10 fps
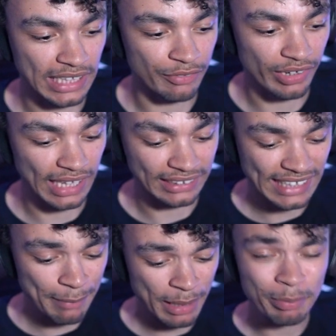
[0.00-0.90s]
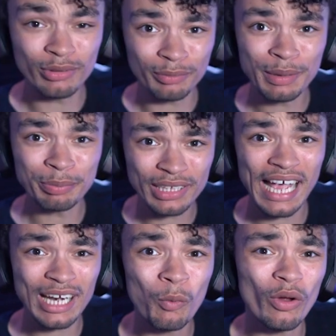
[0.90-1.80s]
and realized, yeah, people people
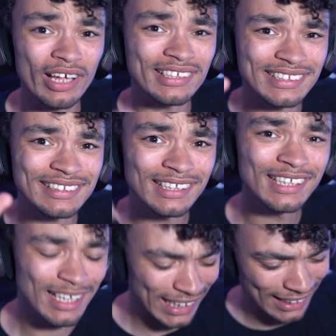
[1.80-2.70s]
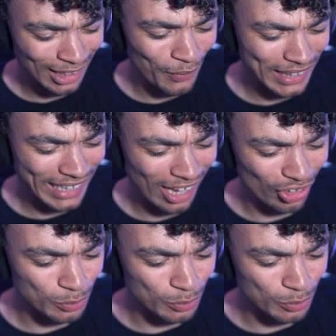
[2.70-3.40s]
kind of want to lower their cars